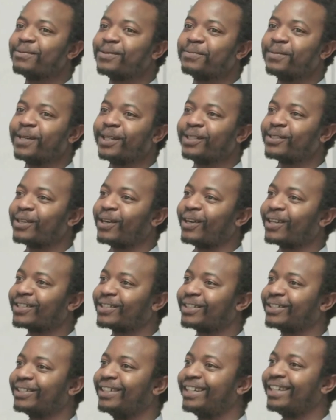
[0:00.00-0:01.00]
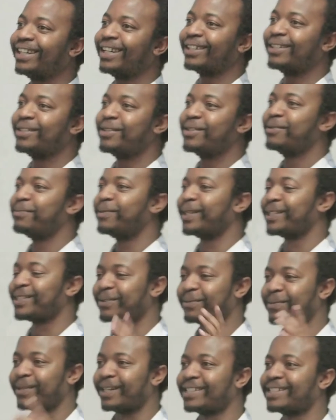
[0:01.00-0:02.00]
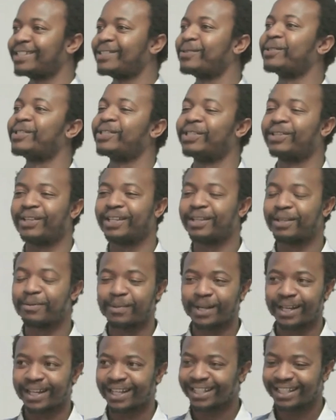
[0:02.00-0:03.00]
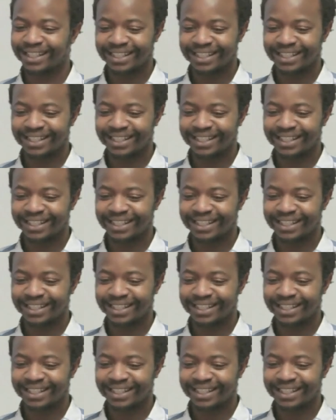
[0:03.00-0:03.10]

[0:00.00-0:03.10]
to my talk uh, by surprise, Toshiro at the back